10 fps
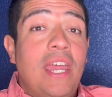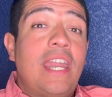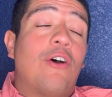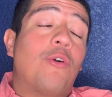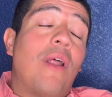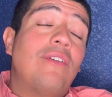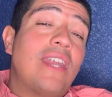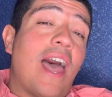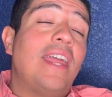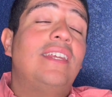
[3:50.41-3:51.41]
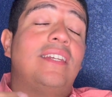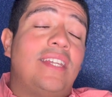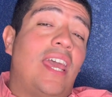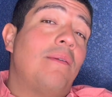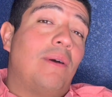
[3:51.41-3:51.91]
Now, at around 9 to
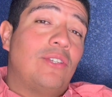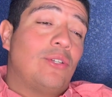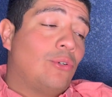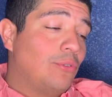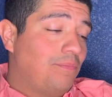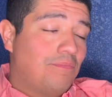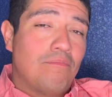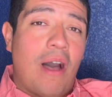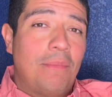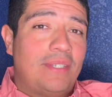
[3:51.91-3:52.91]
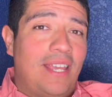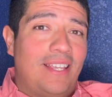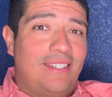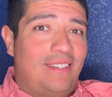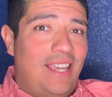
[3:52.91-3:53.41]
10 months old, mom
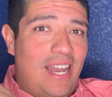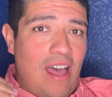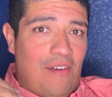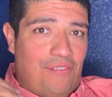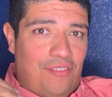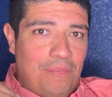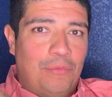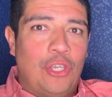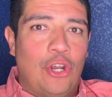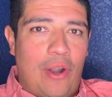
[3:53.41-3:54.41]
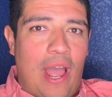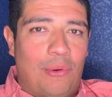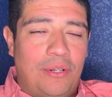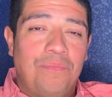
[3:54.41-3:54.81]
says, enough, you're out,